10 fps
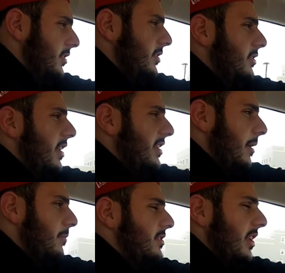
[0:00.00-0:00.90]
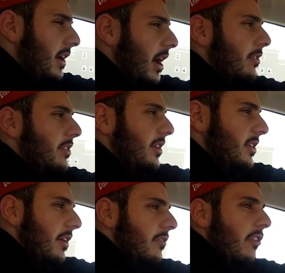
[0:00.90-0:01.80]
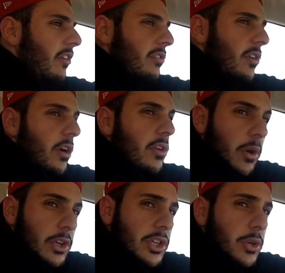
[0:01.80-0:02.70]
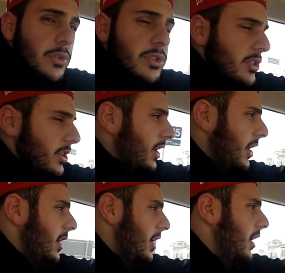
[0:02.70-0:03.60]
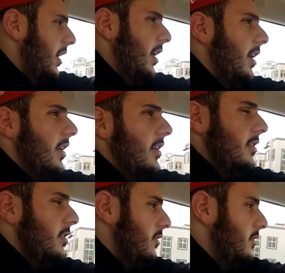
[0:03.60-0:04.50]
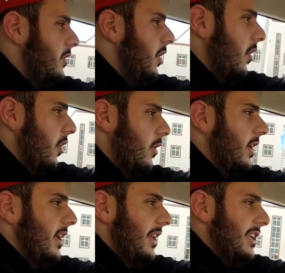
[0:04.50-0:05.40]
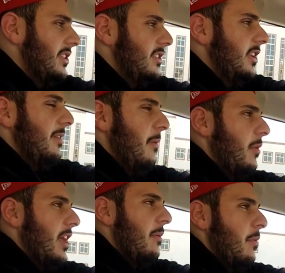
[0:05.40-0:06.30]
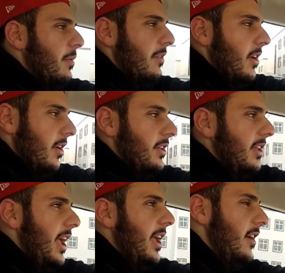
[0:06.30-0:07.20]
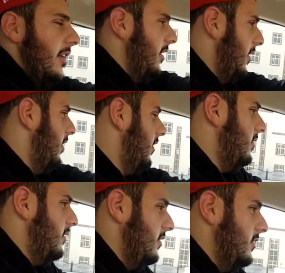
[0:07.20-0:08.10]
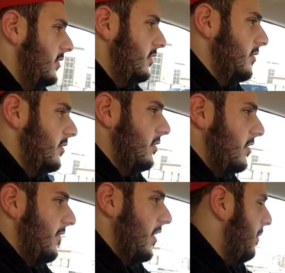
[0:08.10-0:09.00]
as soon as I'm still around, I've got no excuse to not go and at least, you know, give my mum a day, you know, to feel